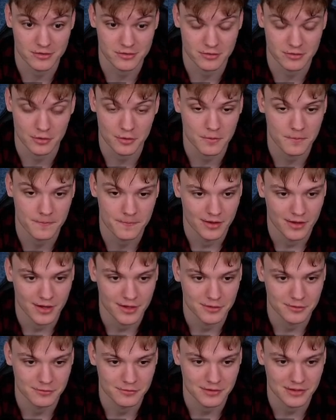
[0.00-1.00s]
so I
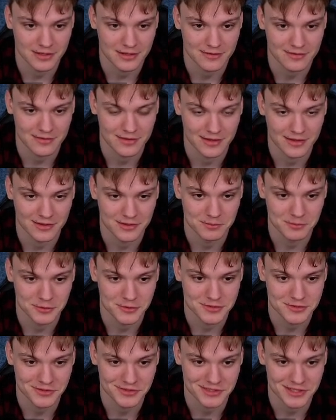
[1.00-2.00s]
don't think that's like the most
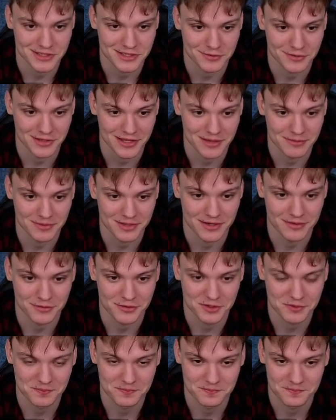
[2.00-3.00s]
successful gambit
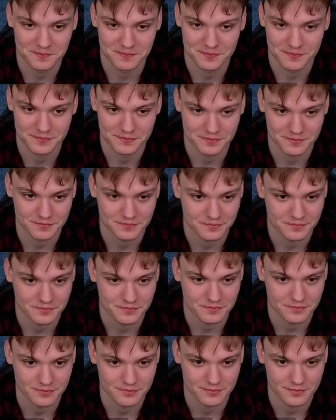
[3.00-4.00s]
ever.
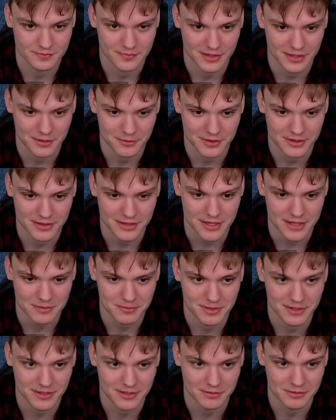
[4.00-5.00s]
Okay, we take,
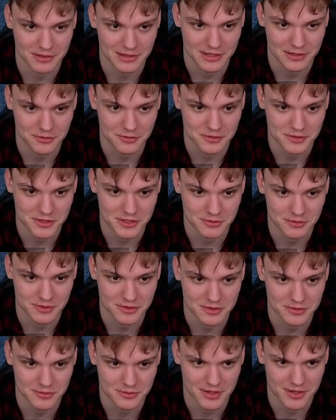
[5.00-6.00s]
but then we take on g2
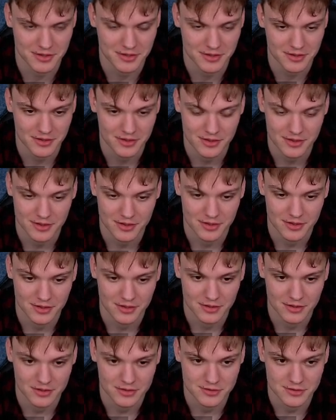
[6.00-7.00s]
as well.
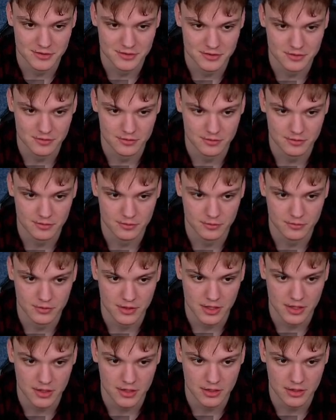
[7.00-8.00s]
Just
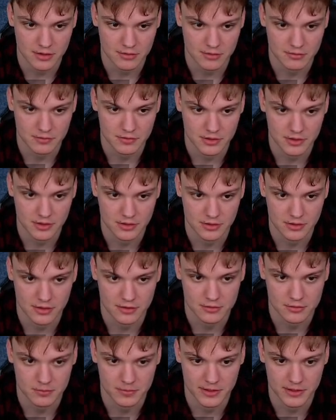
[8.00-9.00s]
winning everything. Has
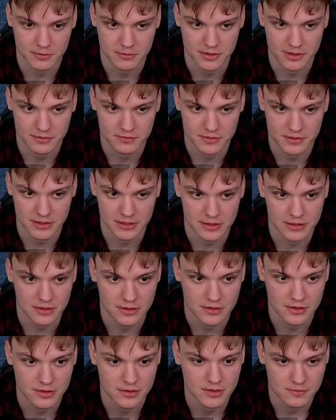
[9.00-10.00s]
to play queen f3.
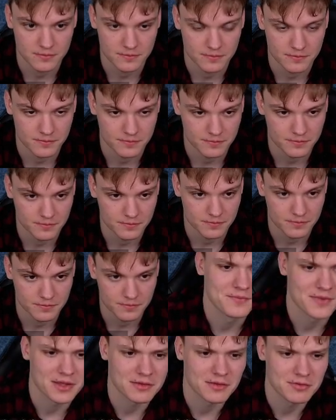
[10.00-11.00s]

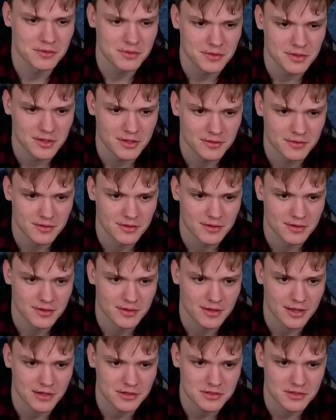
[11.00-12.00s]
I think we
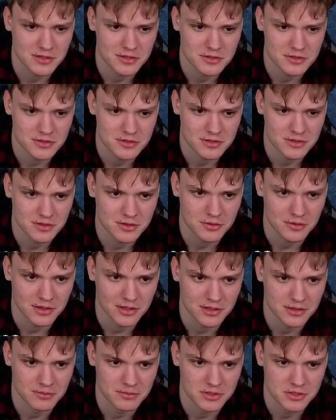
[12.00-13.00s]
actually just
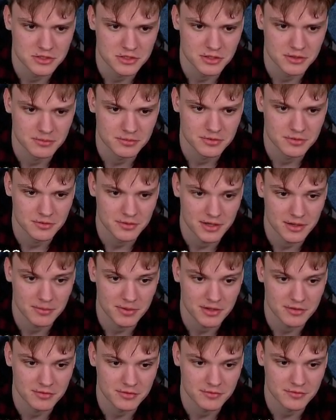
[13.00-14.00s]
collect the bishop. What am I
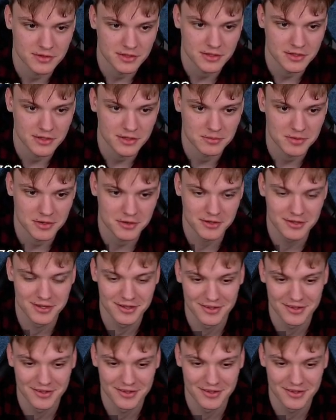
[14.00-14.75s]
even thinking about?